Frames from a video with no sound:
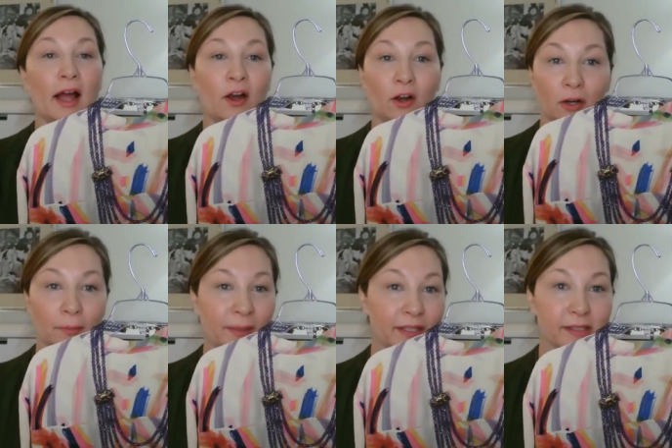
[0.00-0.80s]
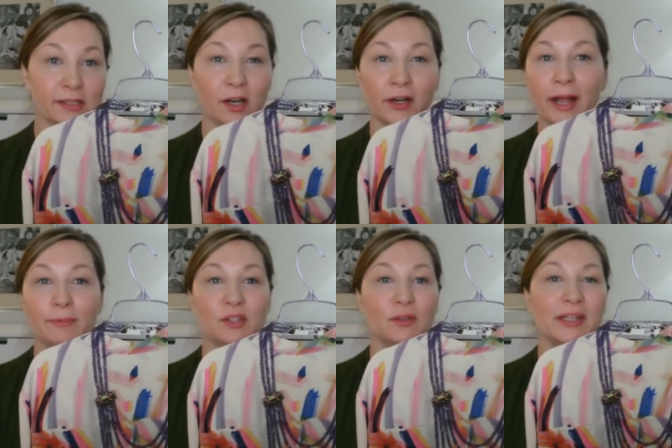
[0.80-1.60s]
Her pieces are
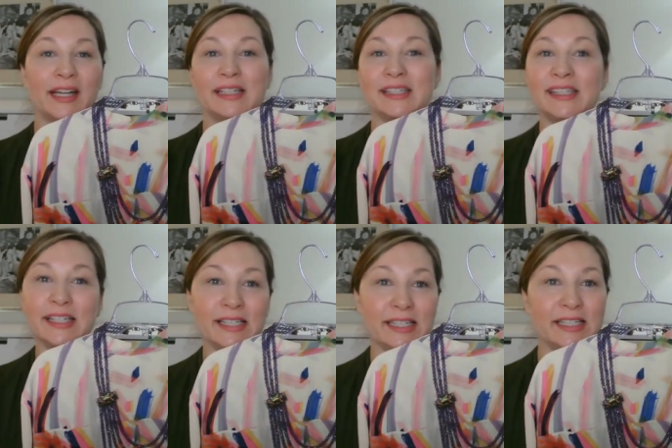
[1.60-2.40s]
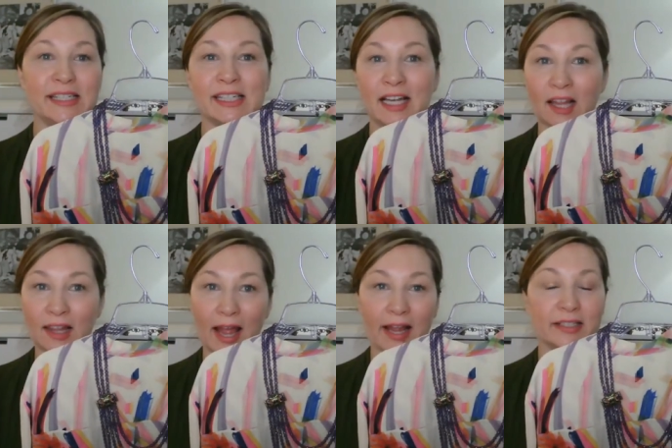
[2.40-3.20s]
absolutely addicting to
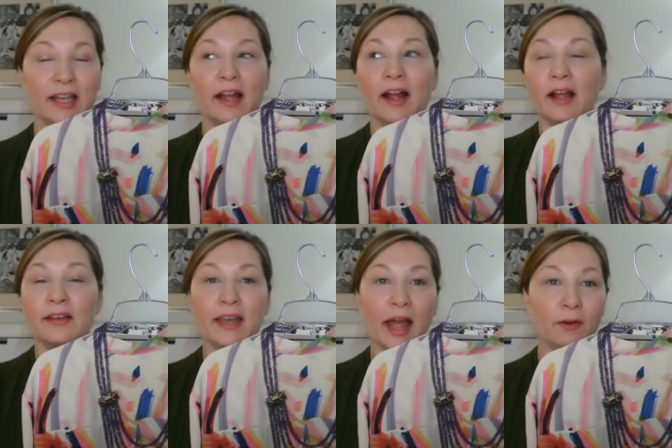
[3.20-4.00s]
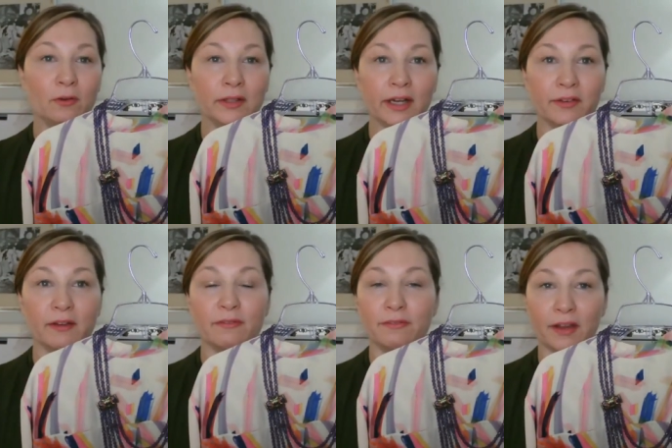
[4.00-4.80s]
collect. Not only are
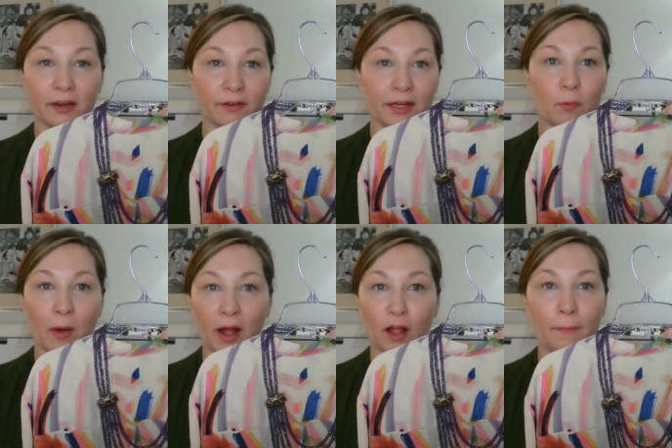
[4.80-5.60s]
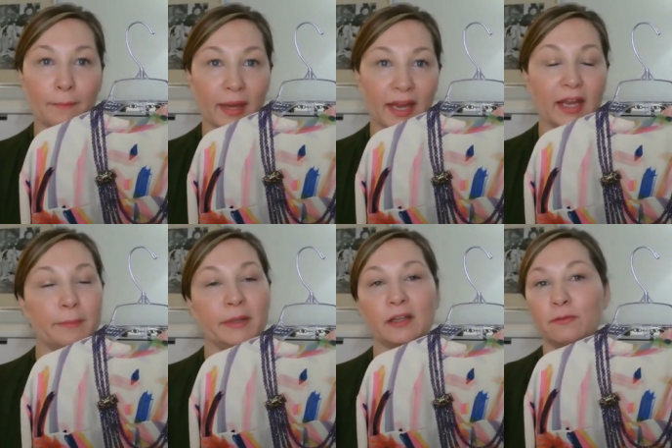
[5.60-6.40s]
they very well made,
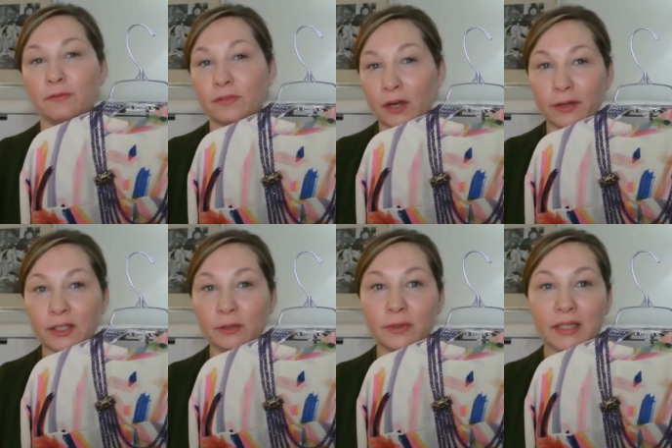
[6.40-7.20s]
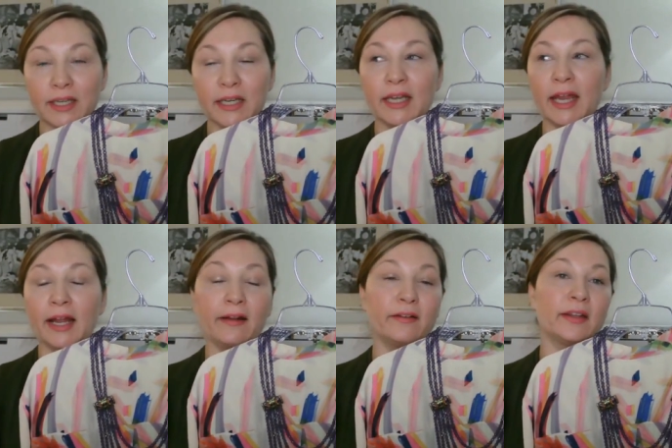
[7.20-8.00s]
but they're very unique
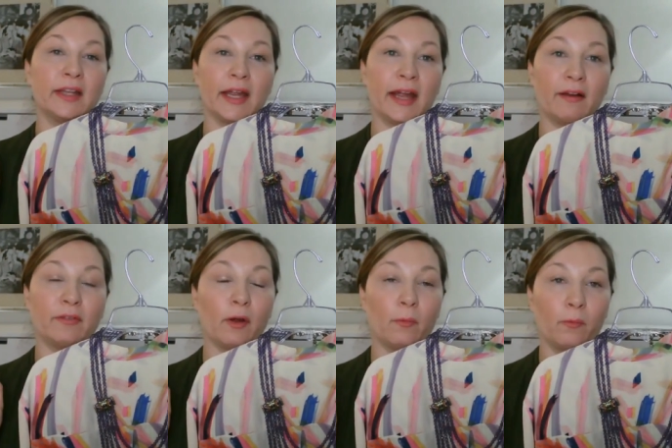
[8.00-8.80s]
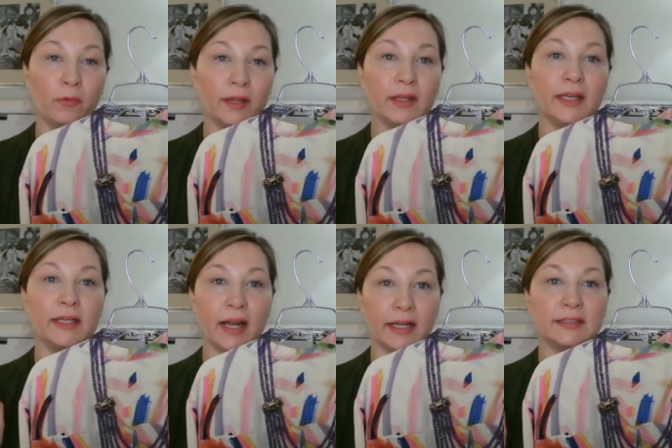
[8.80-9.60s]
and they have really
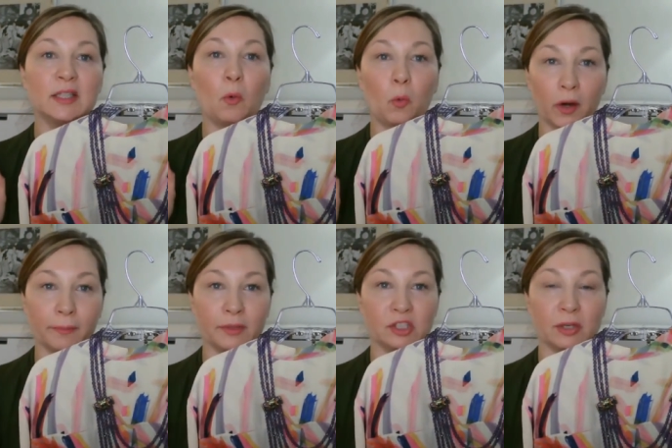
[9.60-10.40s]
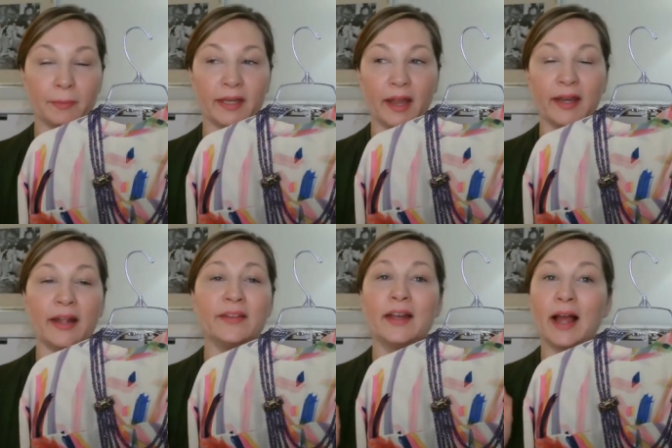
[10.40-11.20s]
nice workmanship again.
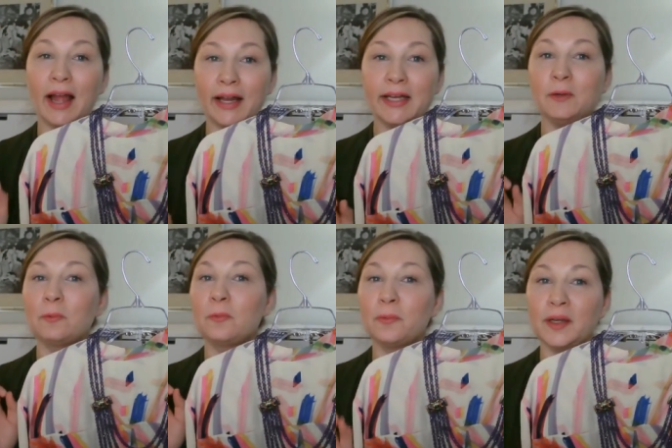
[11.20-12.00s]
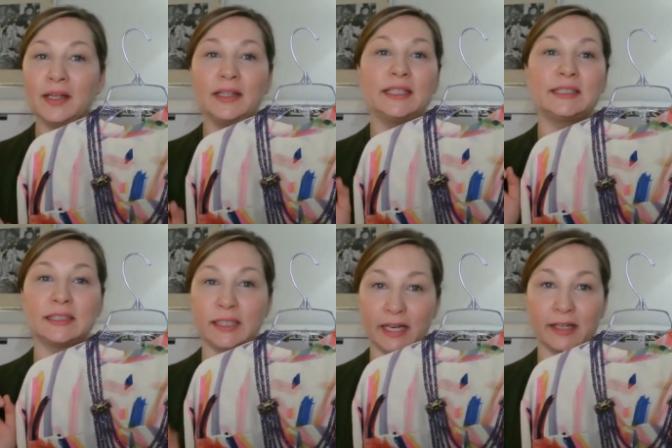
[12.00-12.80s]
And then Heidi really
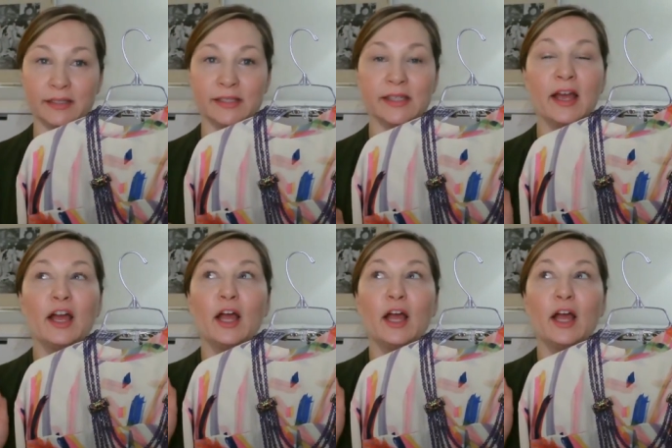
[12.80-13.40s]
stands